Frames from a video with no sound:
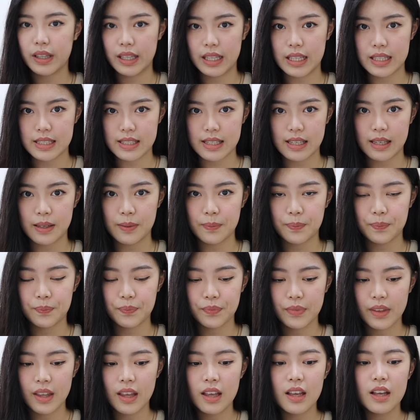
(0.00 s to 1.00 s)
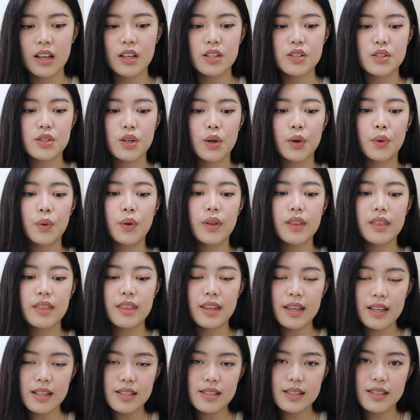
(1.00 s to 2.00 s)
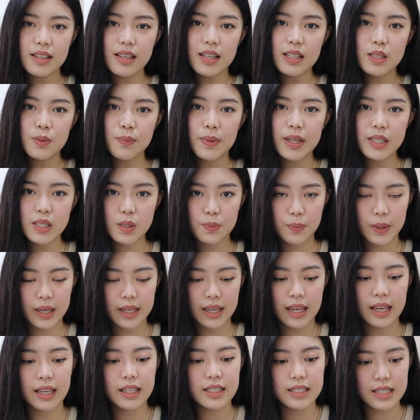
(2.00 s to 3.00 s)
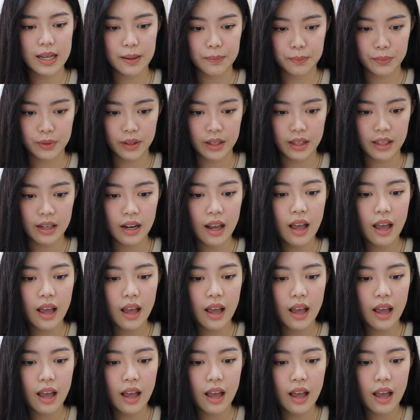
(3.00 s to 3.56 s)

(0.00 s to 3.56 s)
easy. So this is my speaking template.